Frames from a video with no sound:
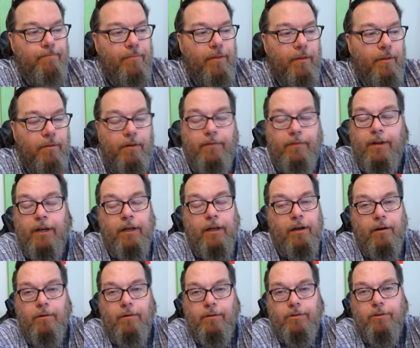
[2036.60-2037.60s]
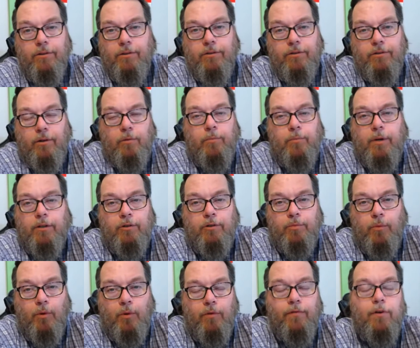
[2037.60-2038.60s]
the video is just so much
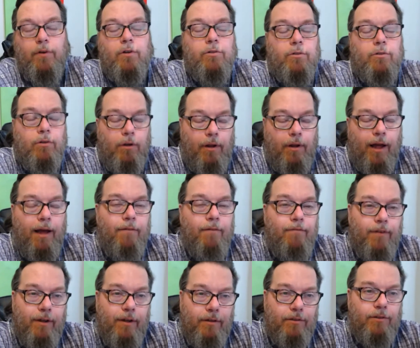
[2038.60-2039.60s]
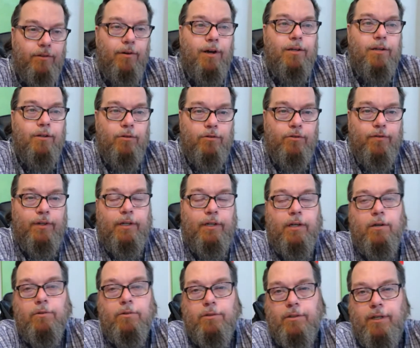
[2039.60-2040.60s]
more versatile, I found. So I use
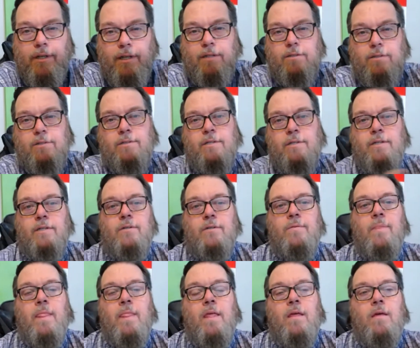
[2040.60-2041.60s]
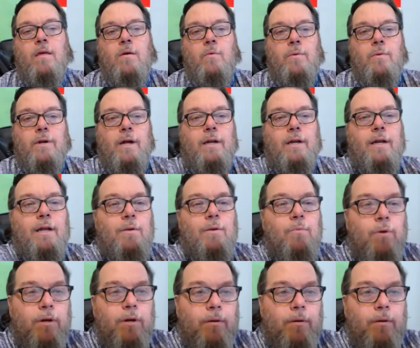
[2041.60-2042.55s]
videos and take a still when I need one.